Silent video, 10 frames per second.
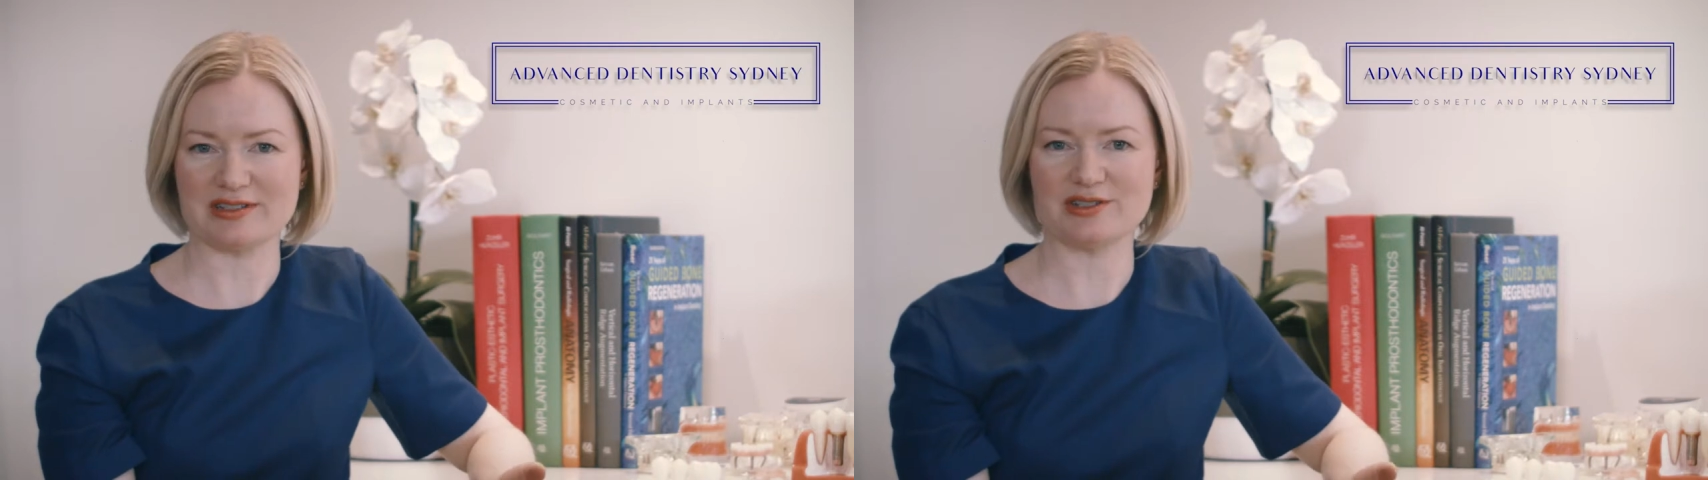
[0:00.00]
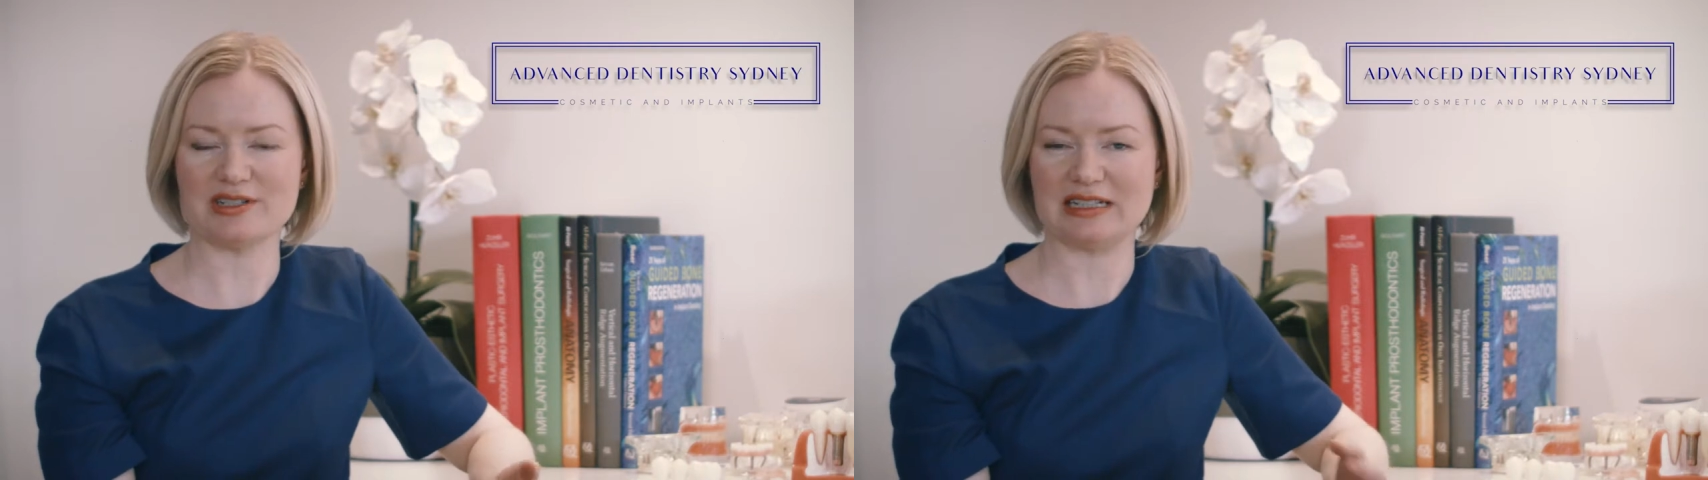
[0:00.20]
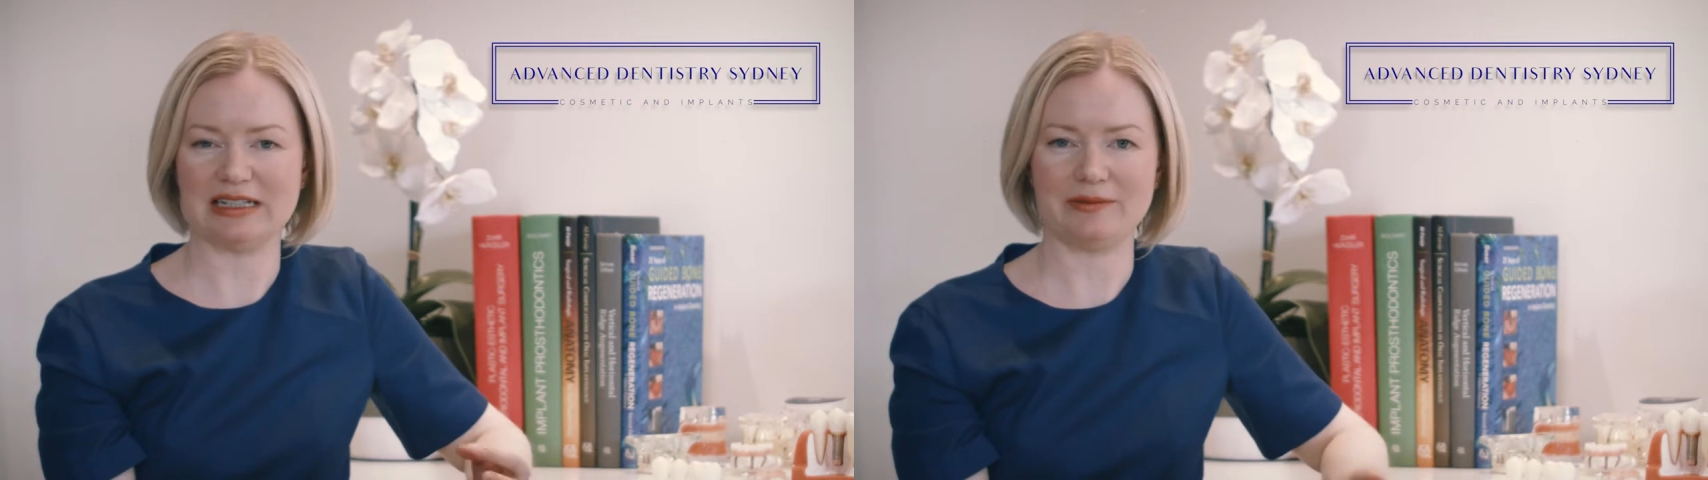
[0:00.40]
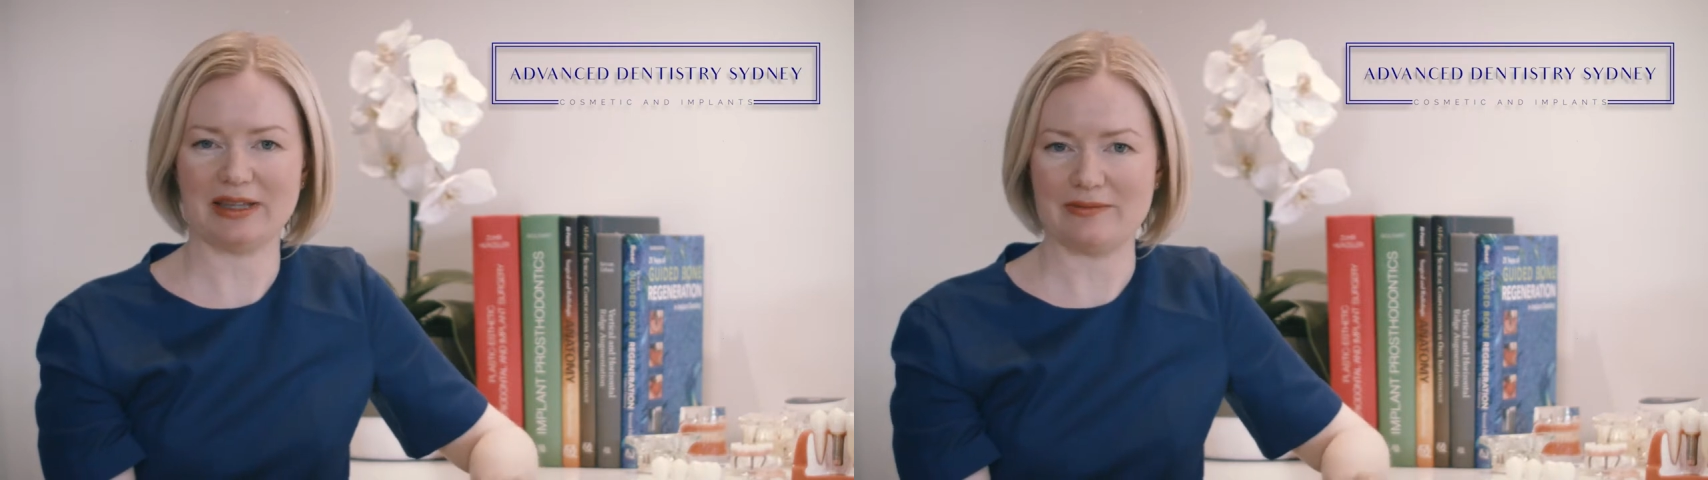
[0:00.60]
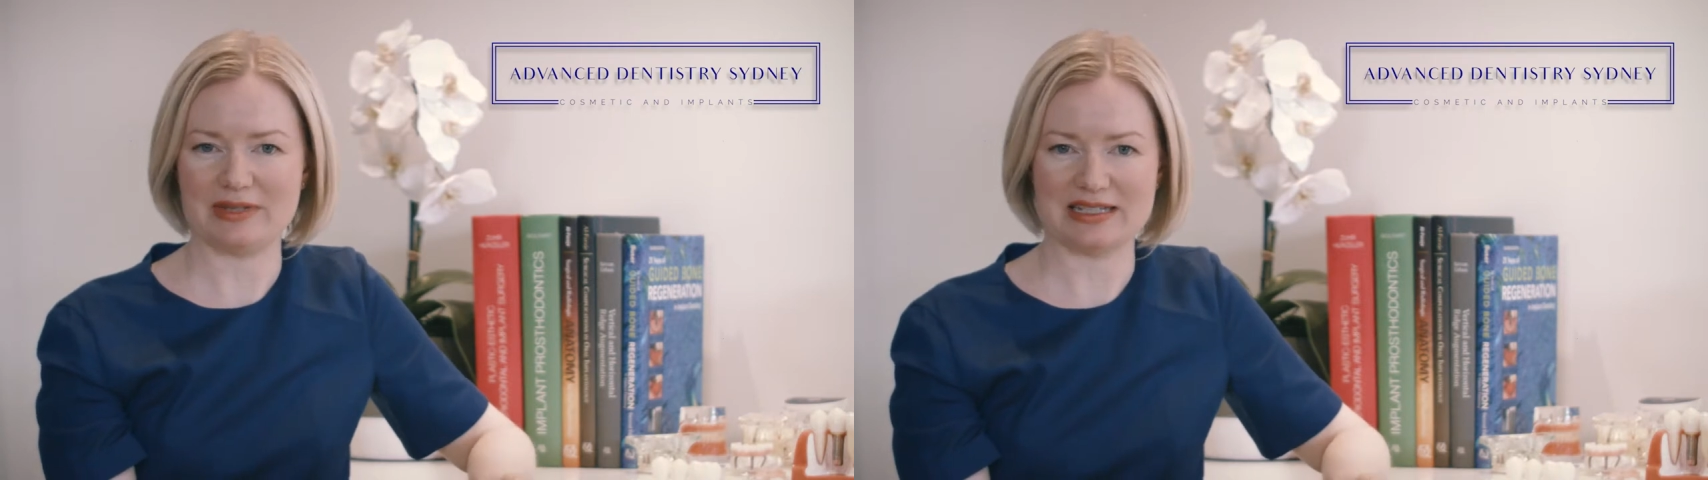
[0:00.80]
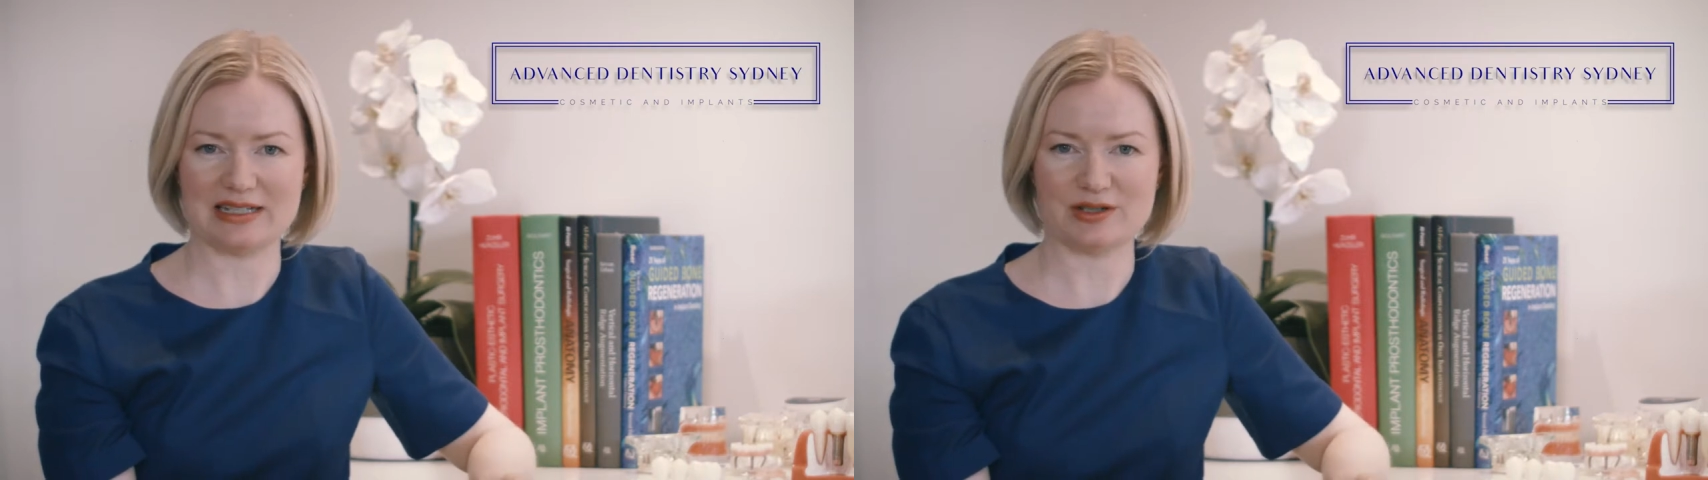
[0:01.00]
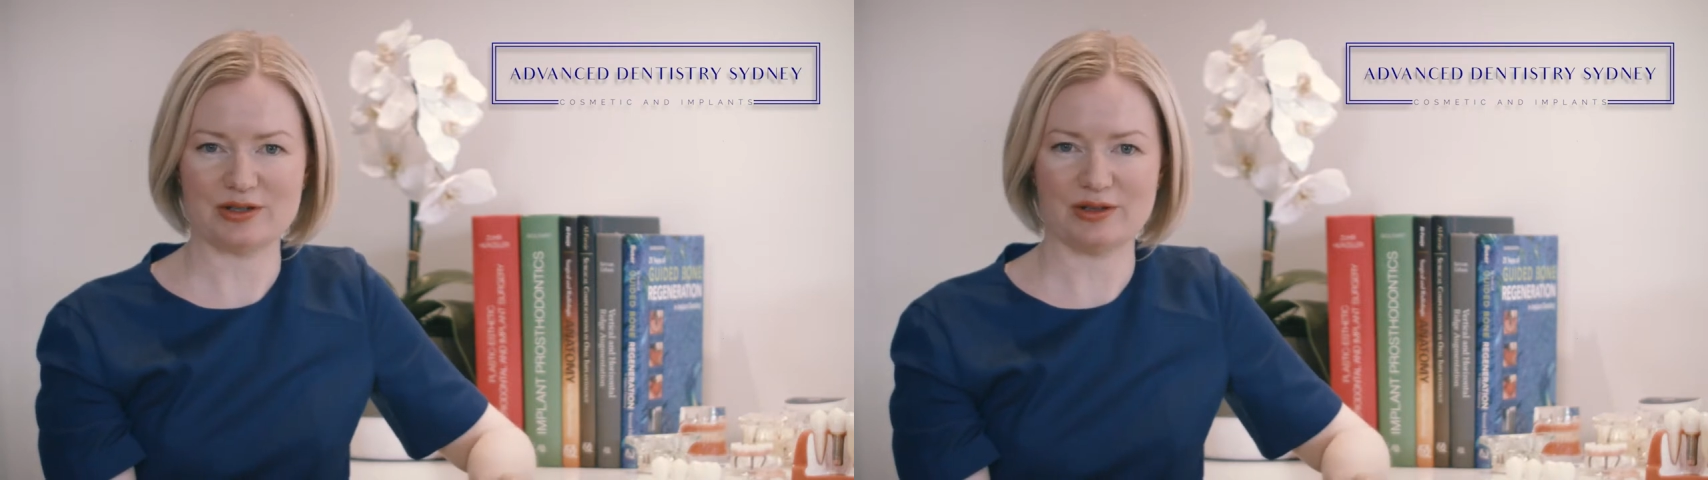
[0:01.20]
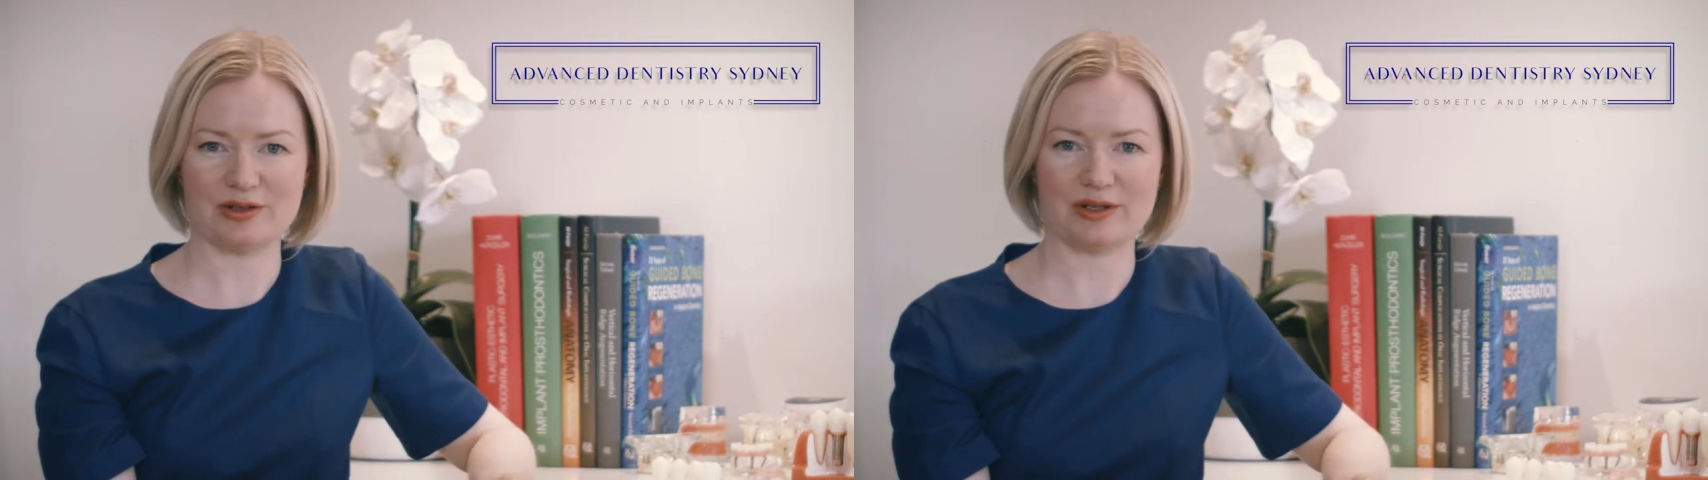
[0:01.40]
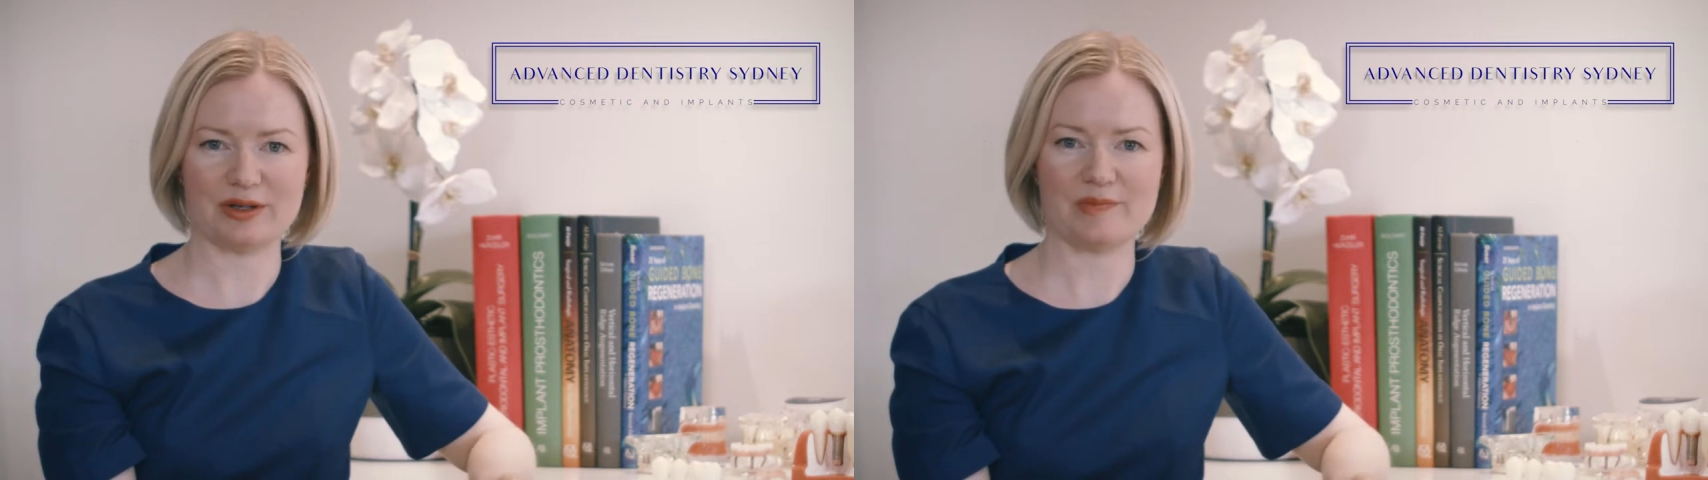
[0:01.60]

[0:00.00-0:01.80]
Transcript: to dealing with a missing tooth.